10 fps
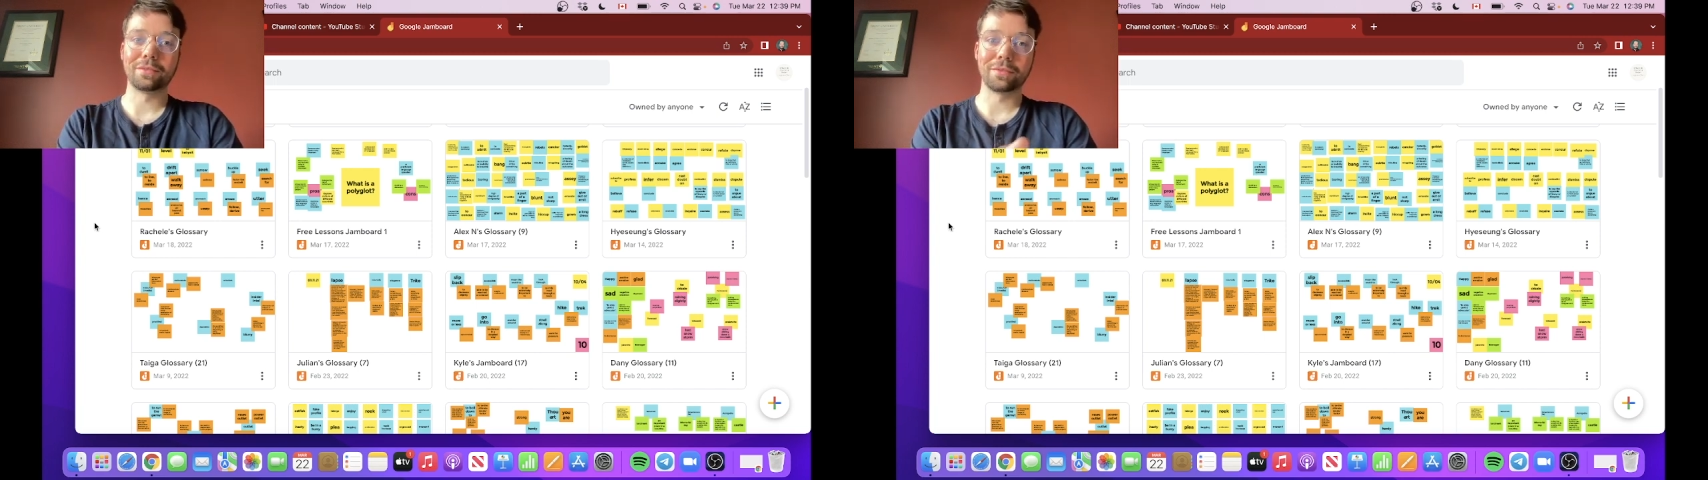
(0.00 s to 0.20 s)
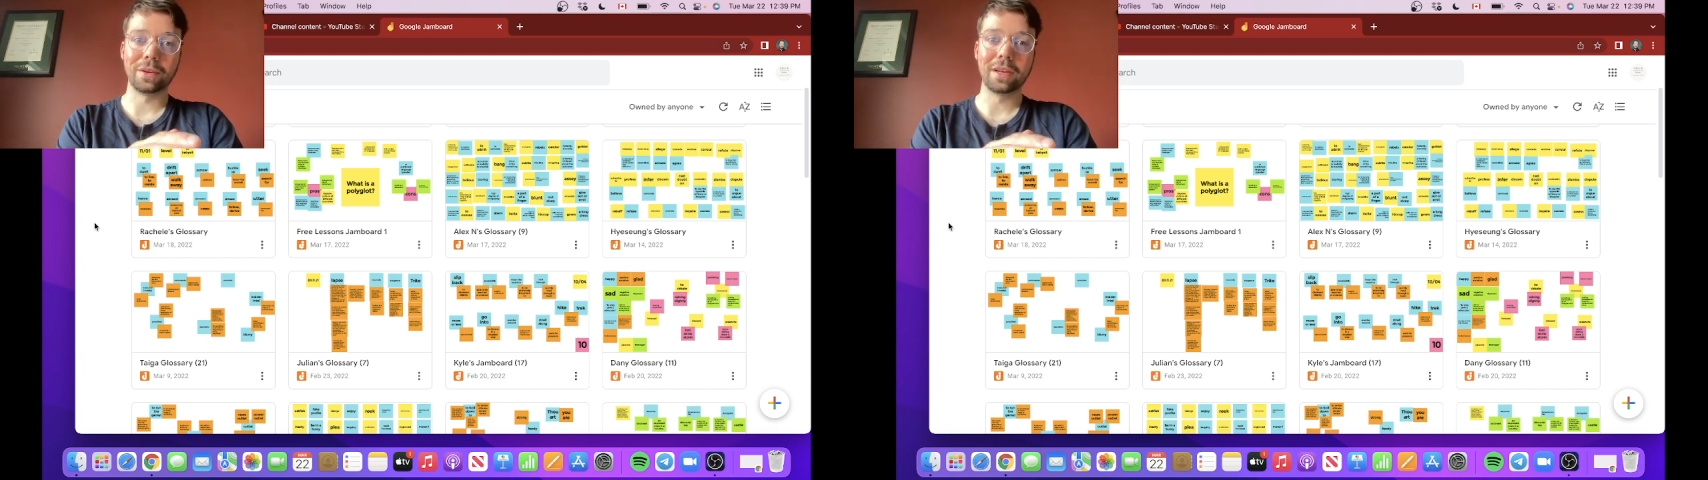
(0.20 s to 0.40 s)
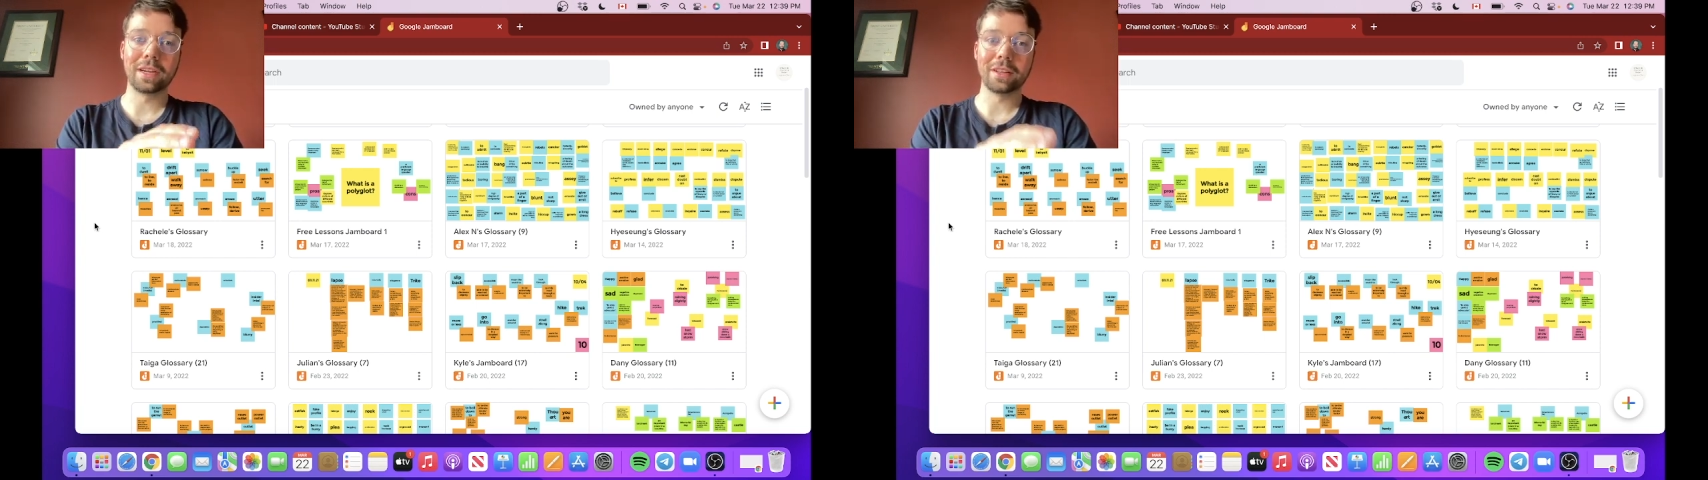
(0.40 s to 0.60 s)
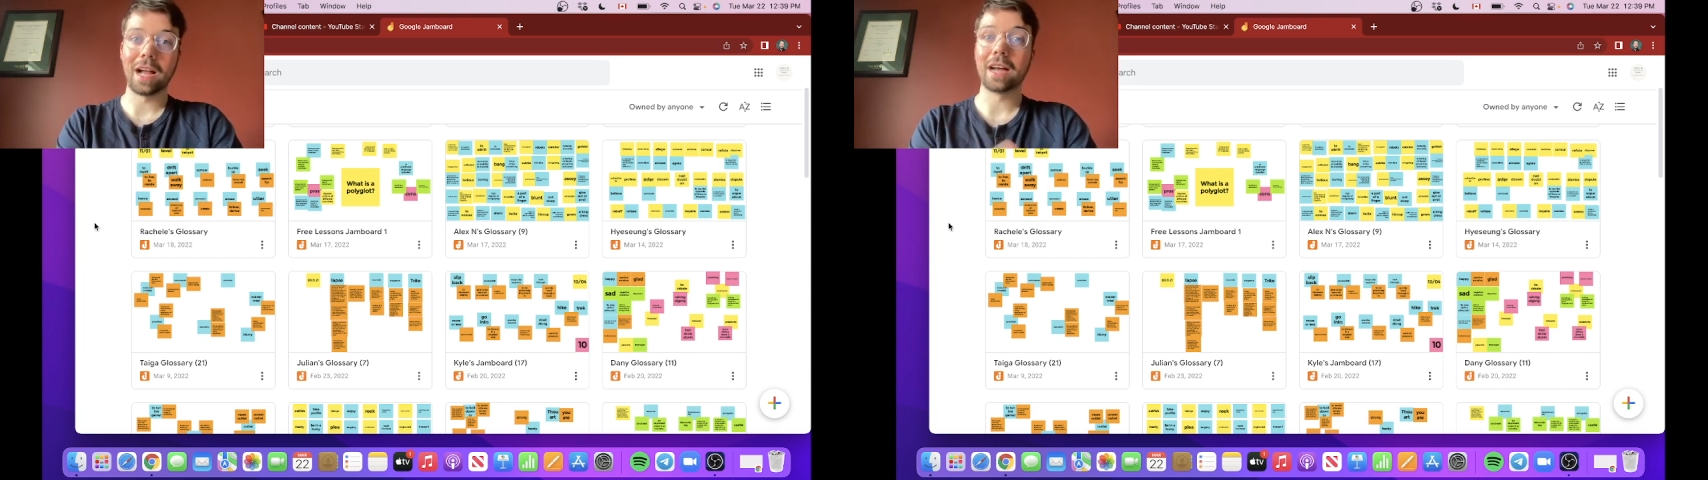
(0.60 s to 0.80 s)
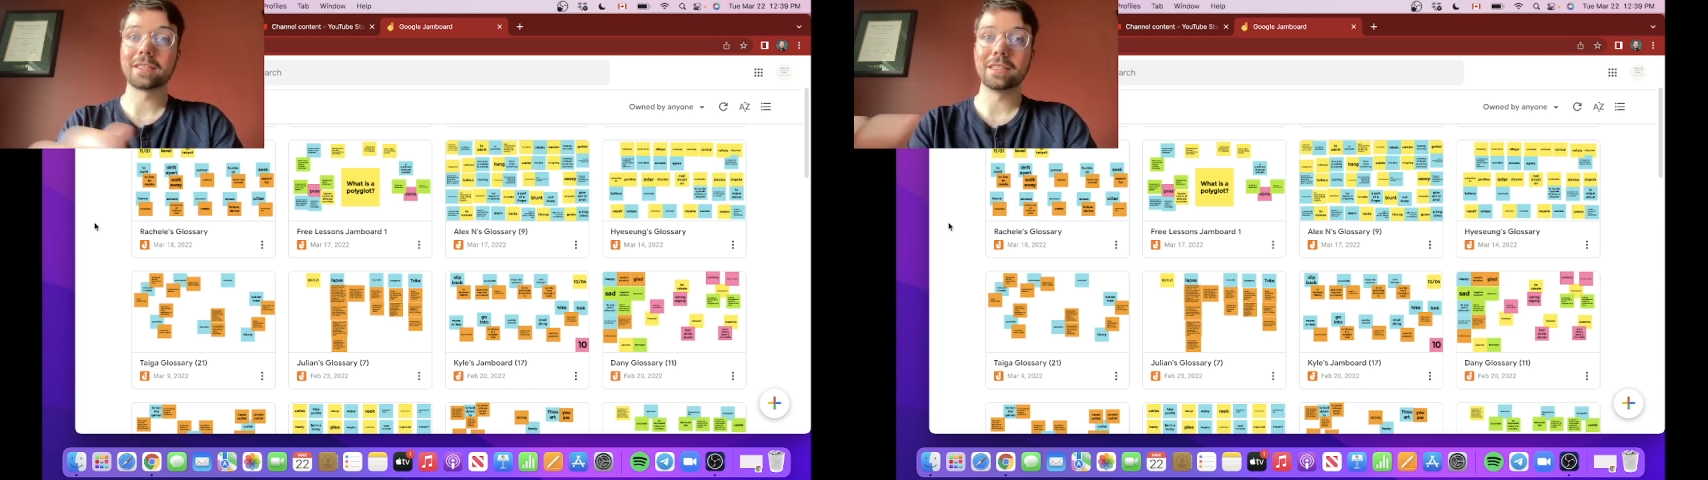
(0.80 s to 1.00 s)
free
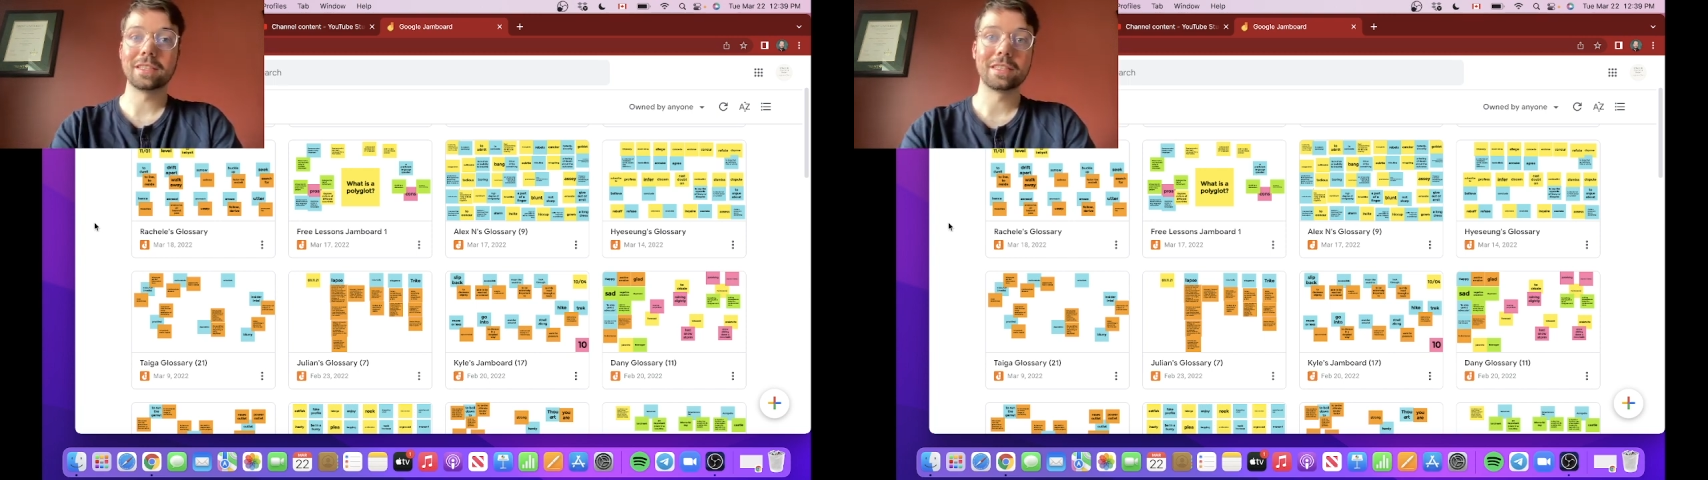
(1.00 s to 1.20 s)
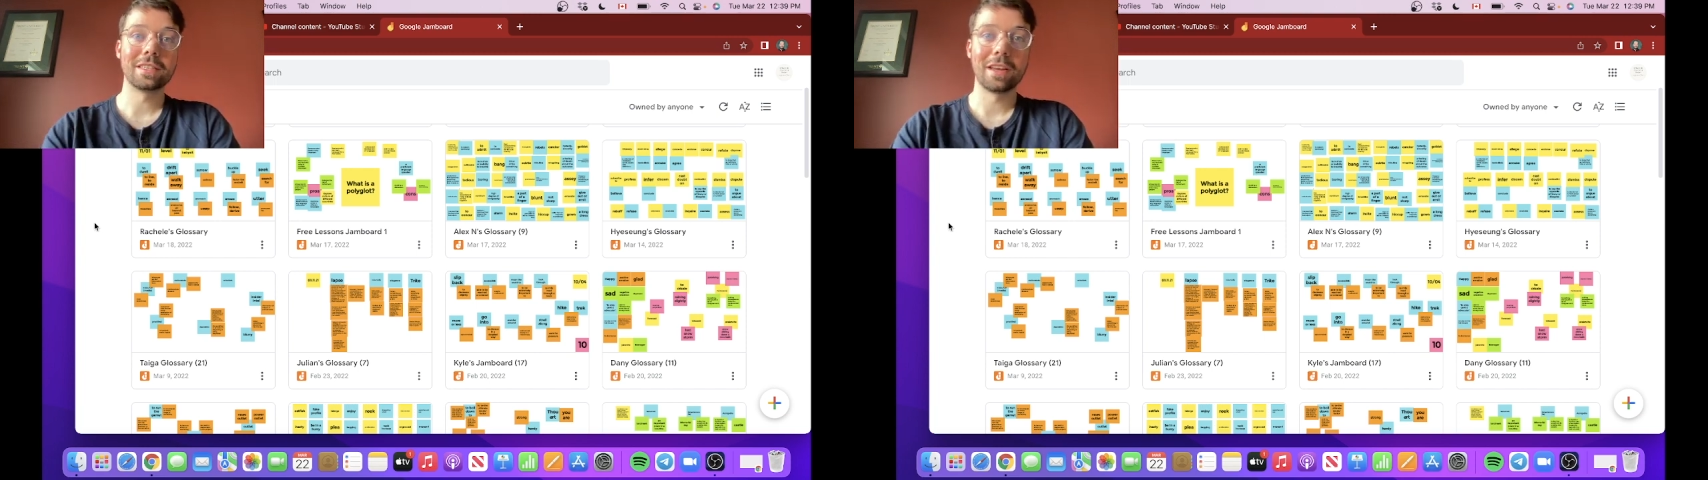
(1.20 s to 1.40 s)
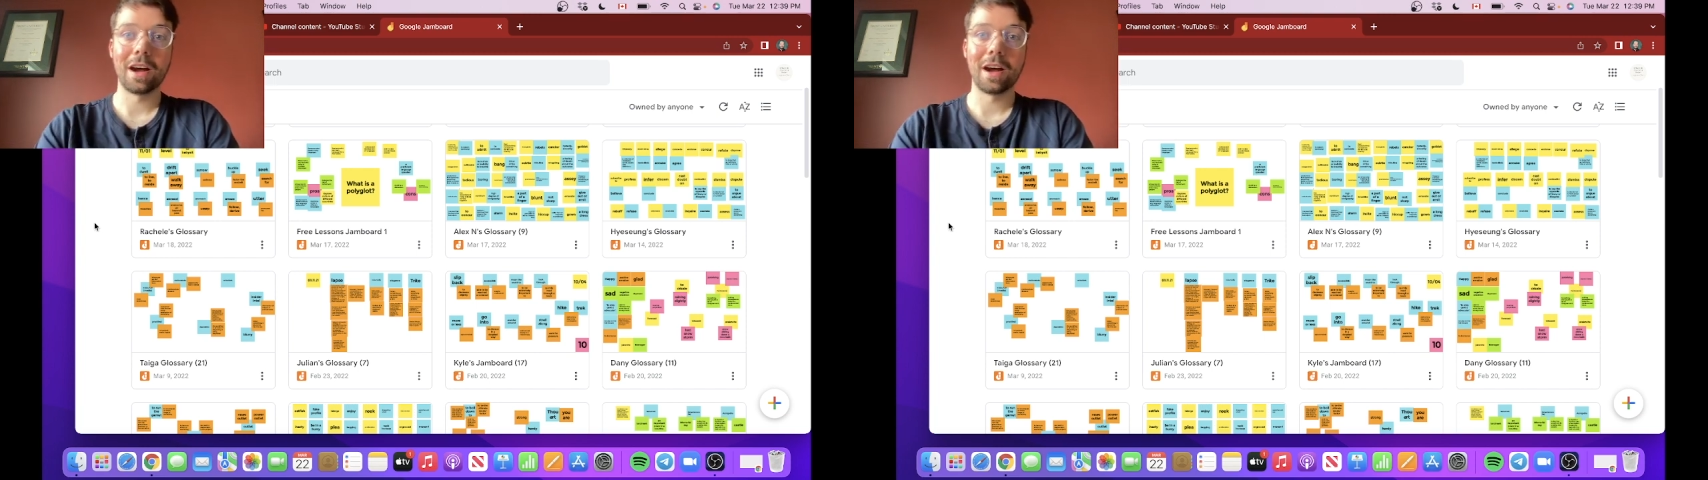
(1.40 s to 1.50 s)
classes